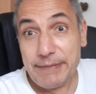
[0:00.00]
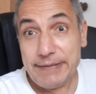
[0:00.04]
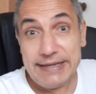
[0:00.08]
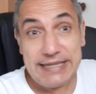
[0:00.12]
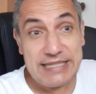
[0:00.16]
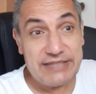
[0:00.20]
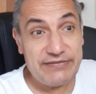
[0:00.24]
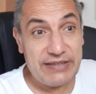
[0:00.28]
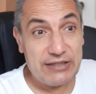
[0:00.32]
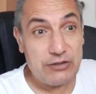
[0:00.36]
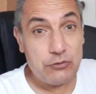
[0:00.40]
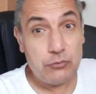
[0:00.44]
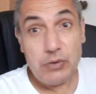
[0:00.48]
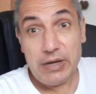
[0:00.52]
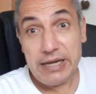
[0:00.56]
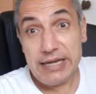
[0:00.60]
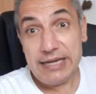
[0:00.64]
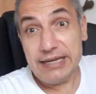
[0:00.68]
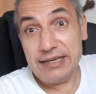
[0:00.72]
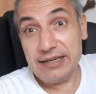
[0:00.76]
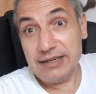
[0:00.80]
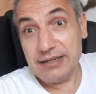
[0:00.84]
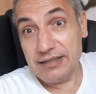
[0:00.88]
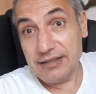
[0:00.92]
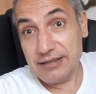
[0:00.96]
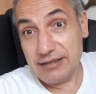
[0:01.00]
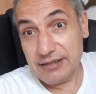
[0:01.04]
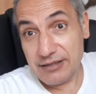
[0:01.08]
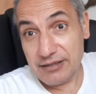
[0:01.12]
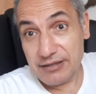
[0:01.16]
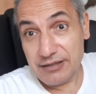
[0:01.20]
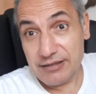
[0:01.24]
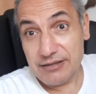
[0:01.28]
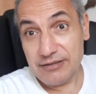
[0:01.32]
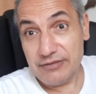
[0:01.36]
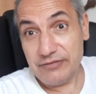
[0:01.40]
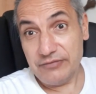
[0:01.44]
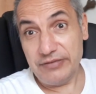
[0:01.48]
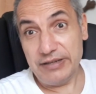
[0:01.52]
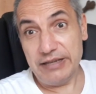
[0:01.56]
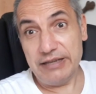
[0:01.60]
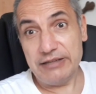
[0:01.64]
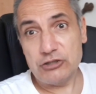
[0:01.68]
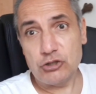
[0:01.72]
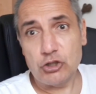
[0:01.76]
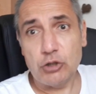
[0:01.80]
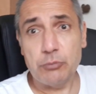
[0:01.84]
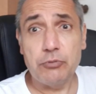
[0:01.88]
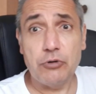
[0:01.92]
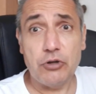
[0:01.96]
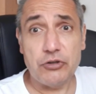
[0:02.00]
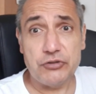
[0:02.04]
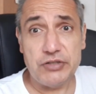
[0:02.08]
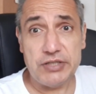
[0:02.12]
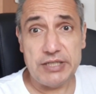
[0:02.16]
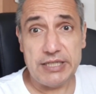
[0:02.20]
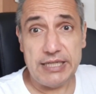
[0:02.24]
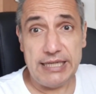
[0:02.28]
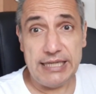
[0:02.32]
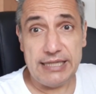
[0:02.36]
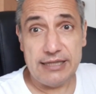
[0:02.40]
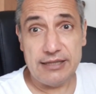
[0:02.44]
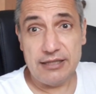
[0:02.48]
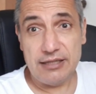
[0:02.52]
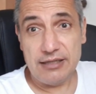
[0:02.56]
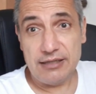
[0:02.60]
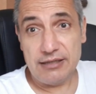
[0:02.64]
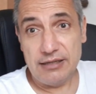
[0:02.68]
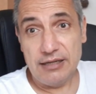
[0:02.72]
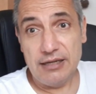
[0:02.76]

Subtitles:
is that when the stop loss is hit,